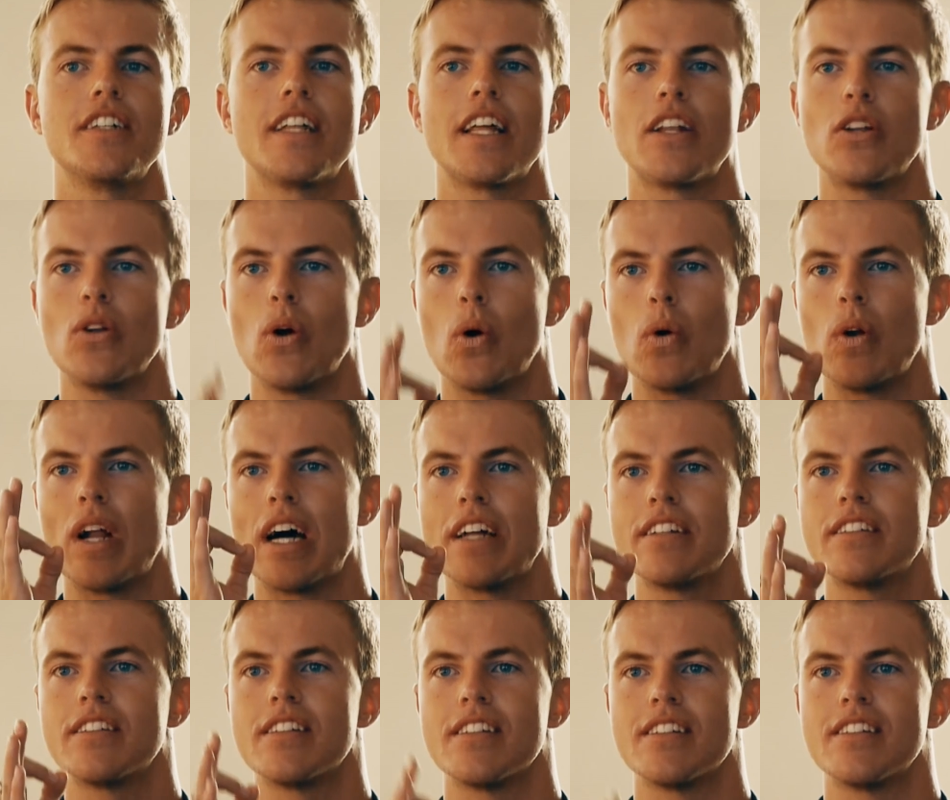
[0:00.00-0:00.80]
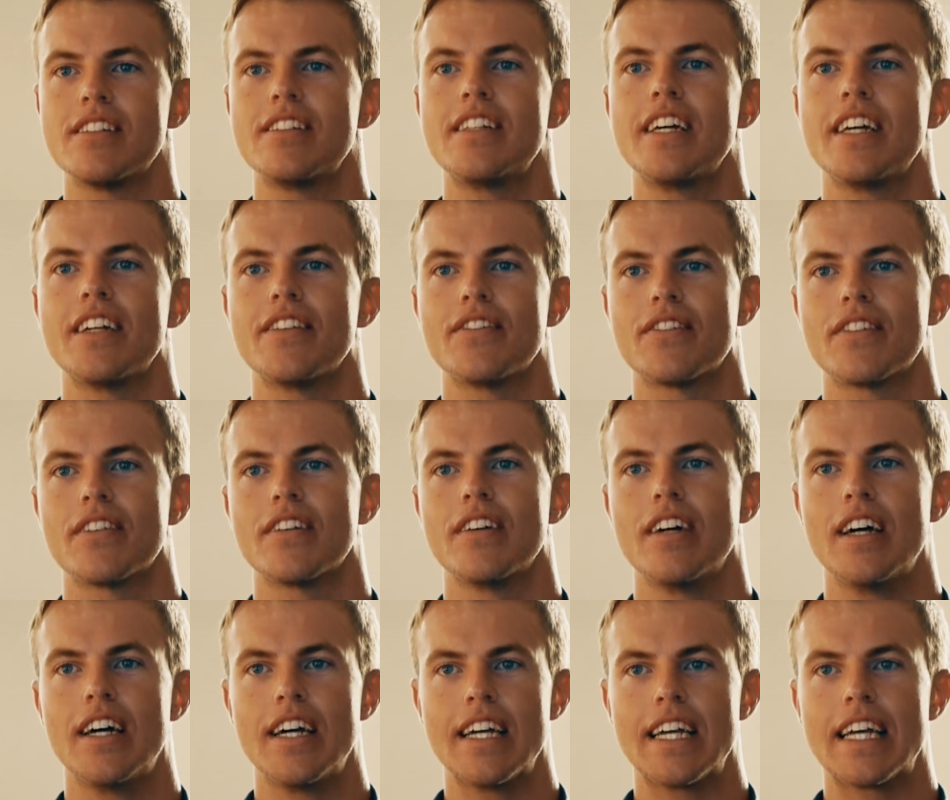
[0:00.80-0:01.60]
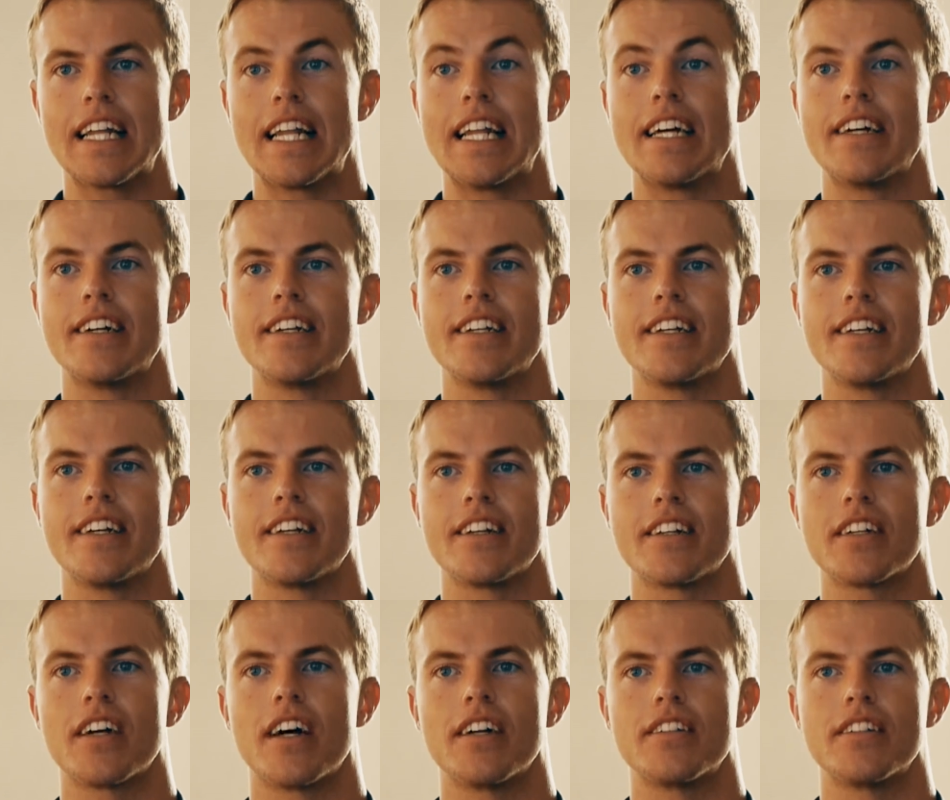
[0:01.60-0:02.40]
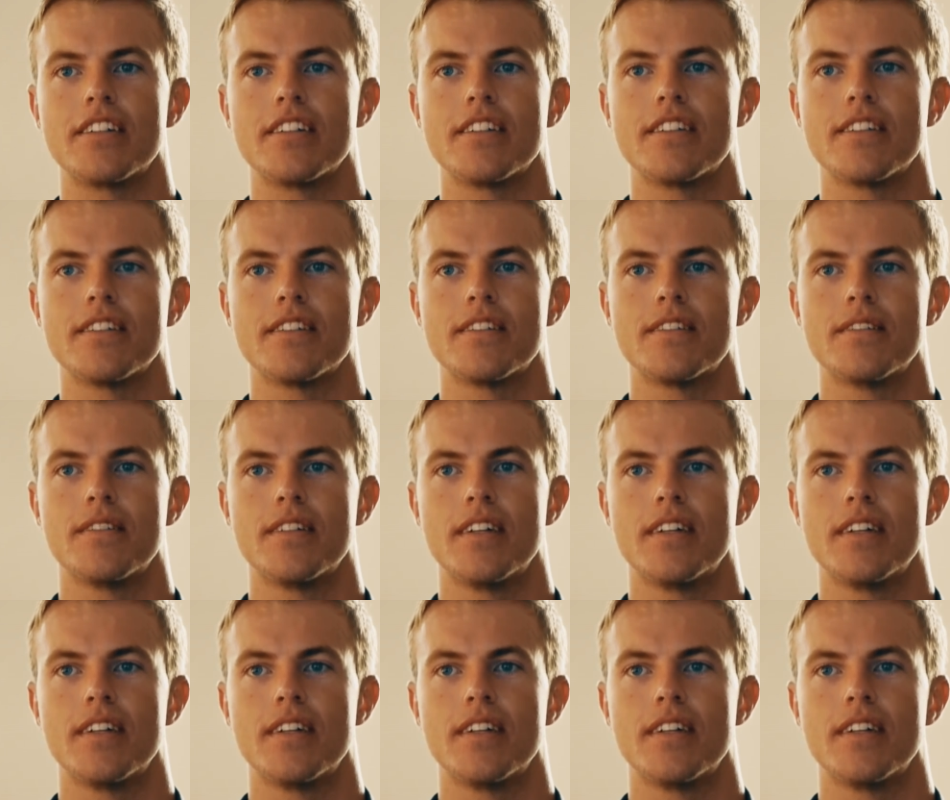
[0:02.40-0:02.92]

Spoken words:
that no-nonsense state of clarity and consciousness.